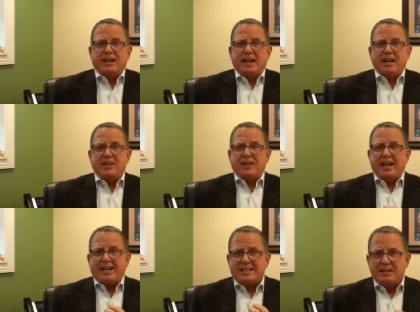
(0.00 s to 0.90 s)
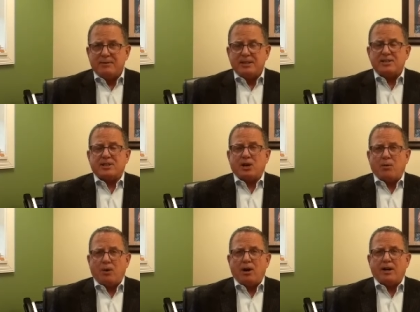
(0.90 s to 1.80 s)
and in the activities that
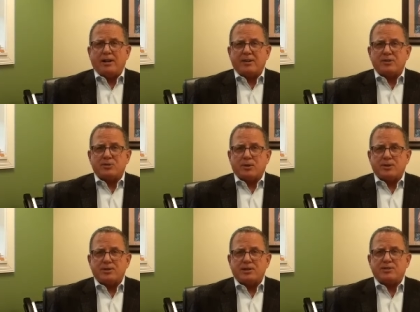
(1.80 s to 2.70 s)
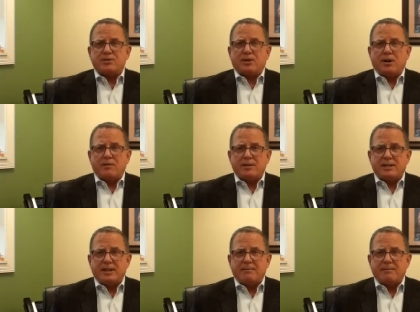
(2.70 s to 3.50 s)
go on in this organization all the time.